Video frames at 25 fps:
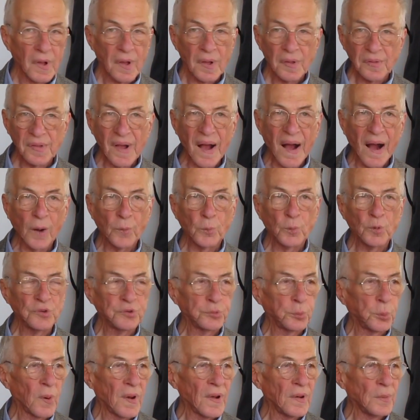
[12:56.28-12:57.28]
that
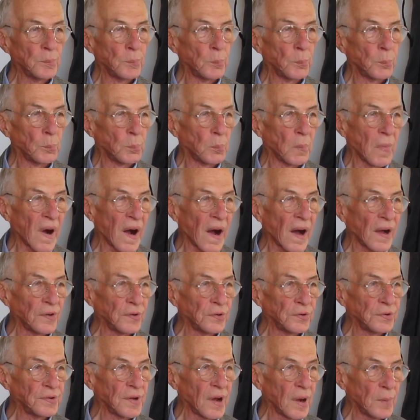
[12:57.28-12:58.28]
was when
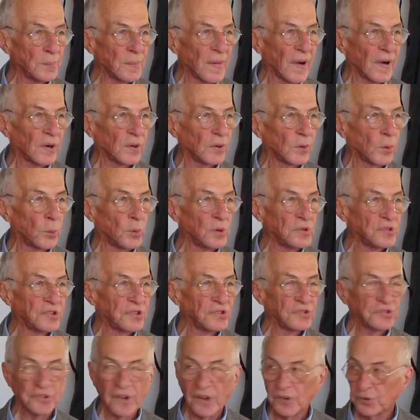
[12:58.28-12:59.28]
modern America was
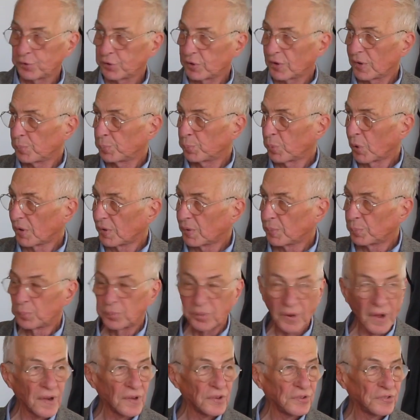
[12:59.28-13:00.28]
essentially put in
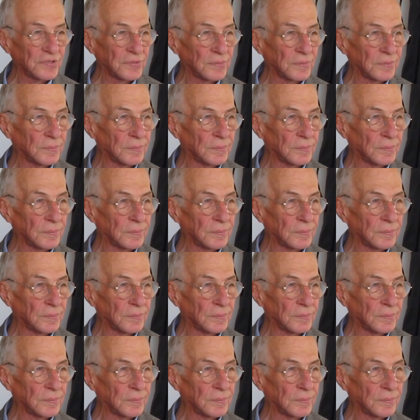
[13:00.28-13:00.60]
place.